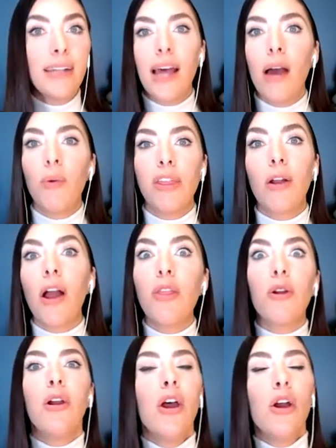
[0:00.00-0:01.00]
that with our other
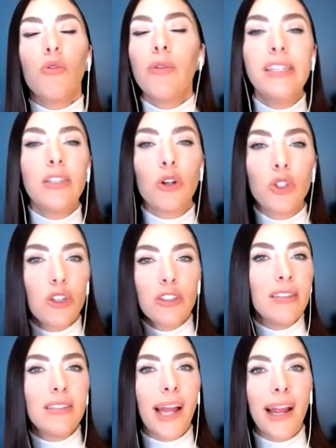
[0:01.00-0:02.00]
researchers and
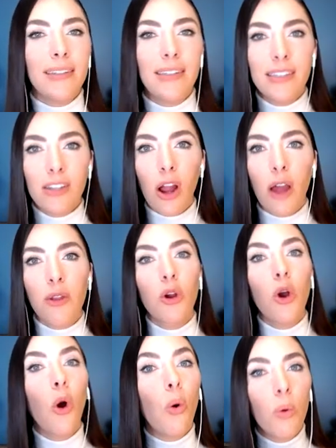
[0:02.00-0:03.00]
scientists, our other
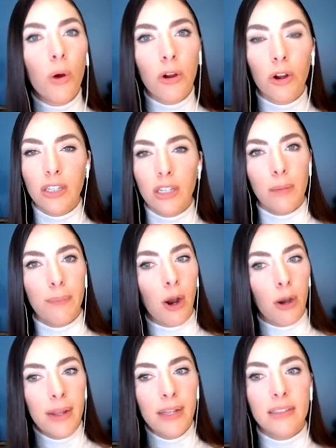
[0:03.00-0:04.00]
co-workers and
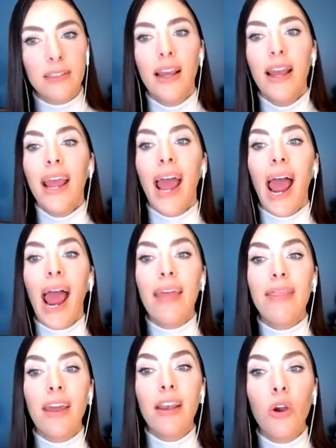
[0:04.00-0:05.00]
departments, and
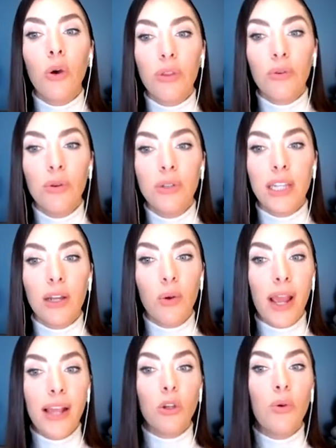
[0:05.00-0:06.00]
then go through and say, okay,
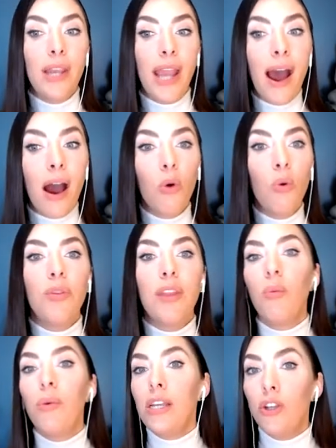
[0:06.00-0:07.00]
so now that
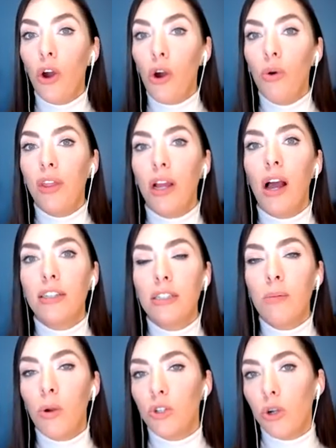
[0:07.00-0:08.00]
we know that
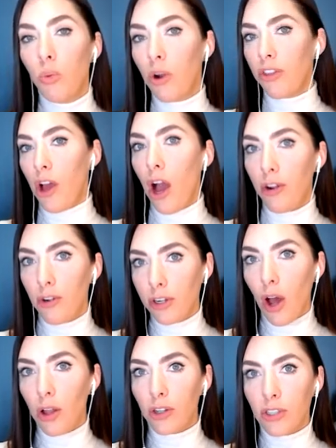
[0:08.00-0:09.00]
customers are worth one hundred
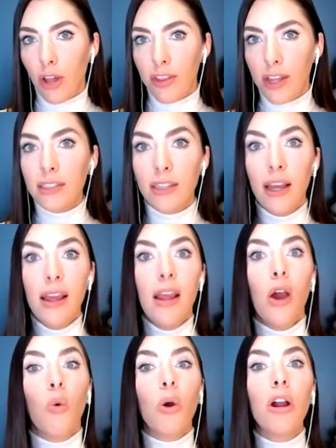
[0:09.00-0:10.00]
dollars on this,
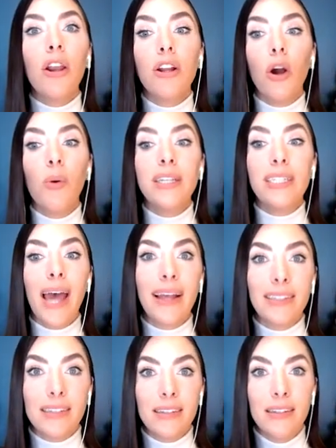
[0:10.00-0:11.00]
we're gonna go and
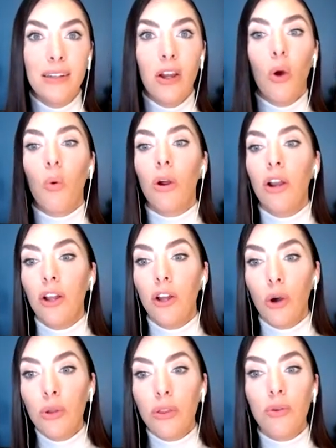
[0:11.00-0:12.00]
test. We're gonna go
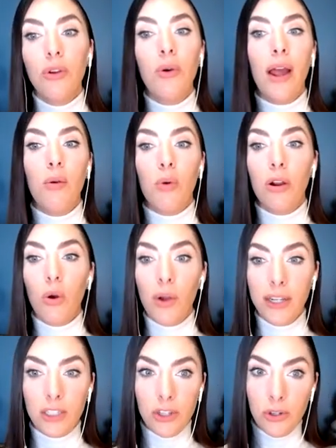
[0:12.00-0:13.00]
through and we're going
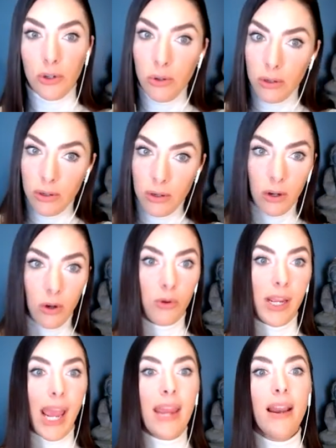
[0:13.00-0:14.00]
to
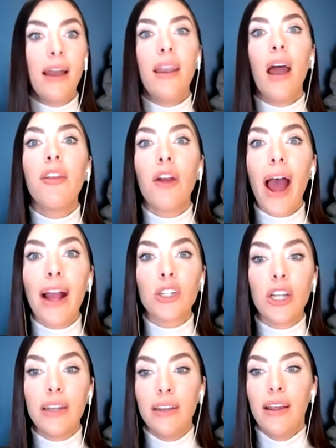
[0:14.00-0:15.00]
create another
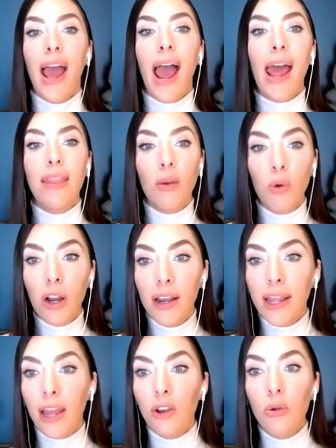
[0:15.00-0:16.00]
action. And then we're going to
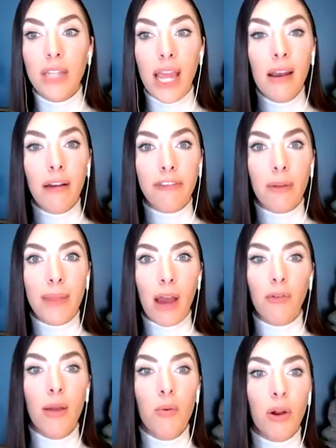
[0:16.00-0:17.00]
get new data from that,
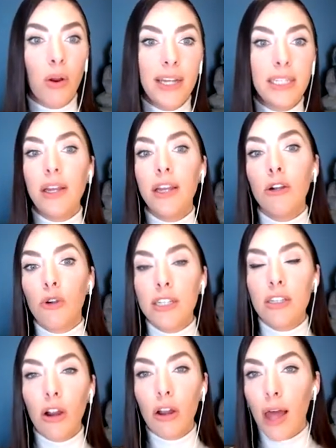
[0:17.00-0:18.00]
right? We're going to increase
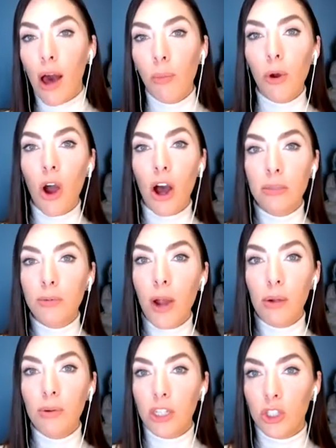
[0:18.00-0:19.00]
our allowable cost per
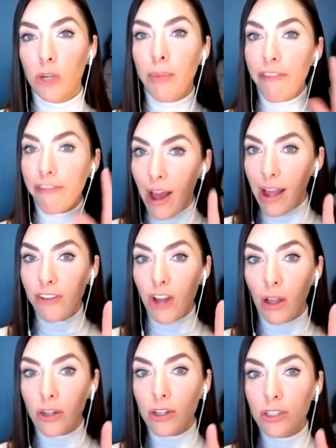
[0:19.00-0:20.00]
acquisition by five
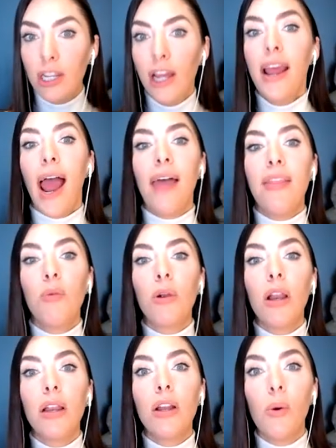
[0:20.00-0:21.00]
dollars. And then we're going
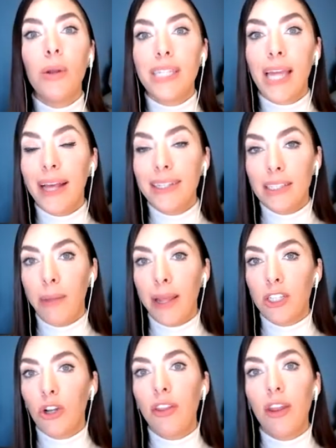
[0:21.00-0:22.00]
to go and test and make
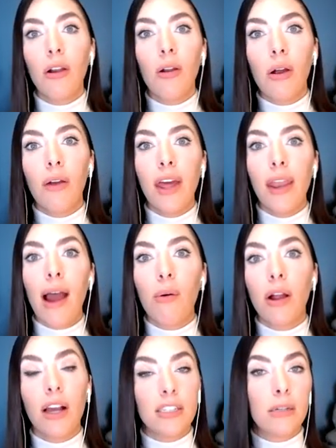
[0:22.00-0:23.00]
sure that our, that our
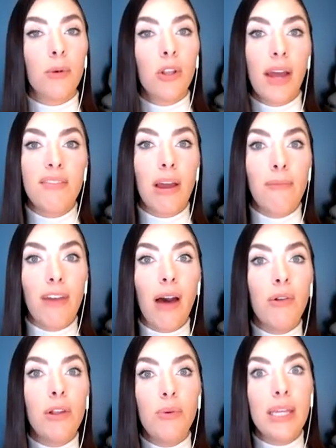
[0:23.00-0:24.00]
customer lifetime
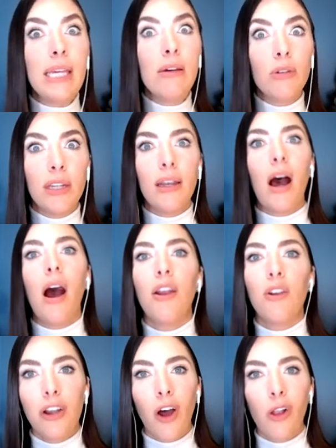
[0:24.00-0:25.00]
value yielded one
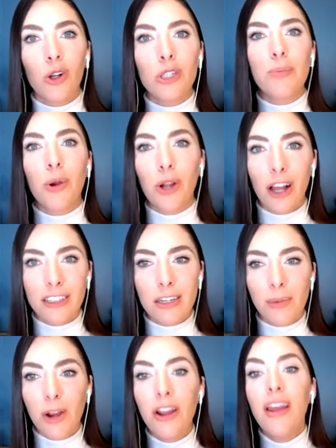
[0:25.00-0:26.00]
hundred dollars per
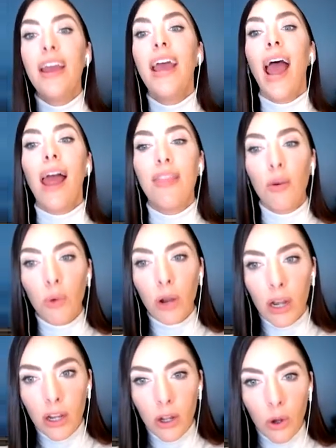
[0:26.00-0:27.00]
customer. And then we're going to
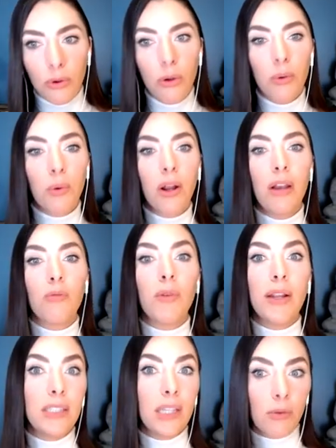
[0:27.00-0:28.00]
go through and we're going to
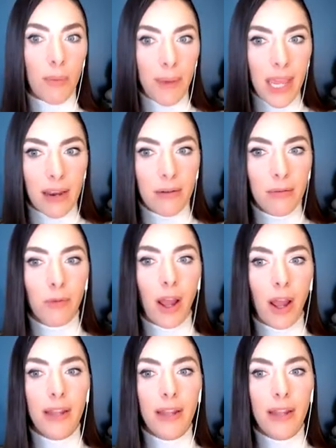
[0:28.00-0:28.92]
rinse and repeat, right?